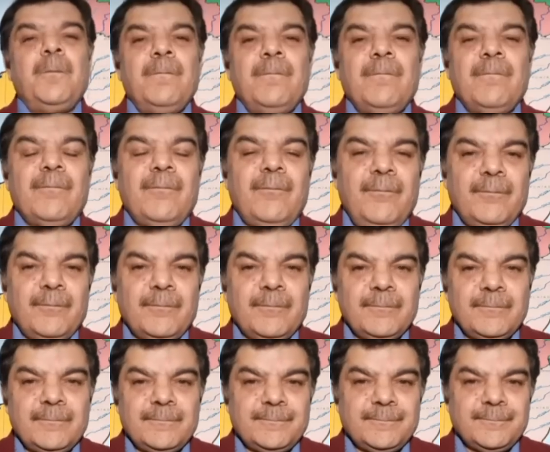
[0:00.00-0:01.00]

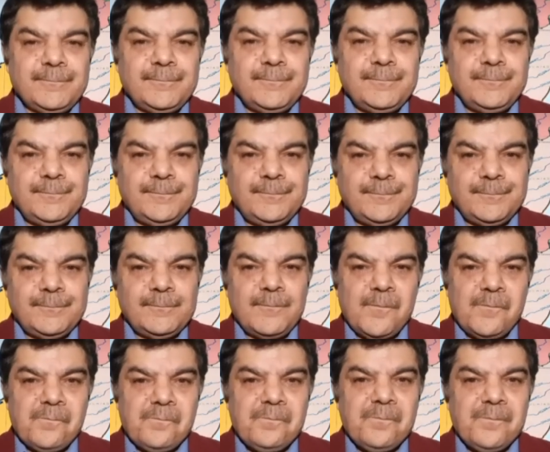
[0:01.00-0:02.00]

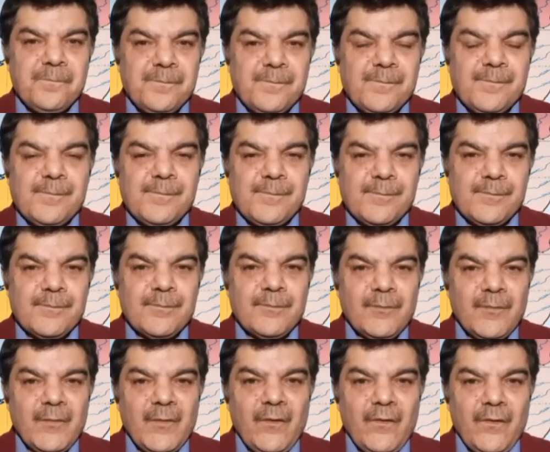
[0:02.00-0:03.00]

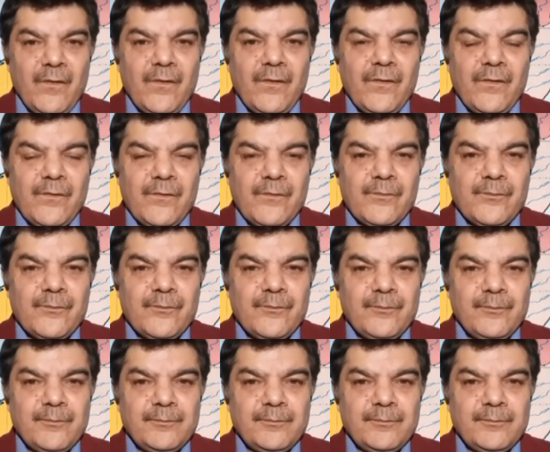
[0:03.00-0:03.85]
(silent)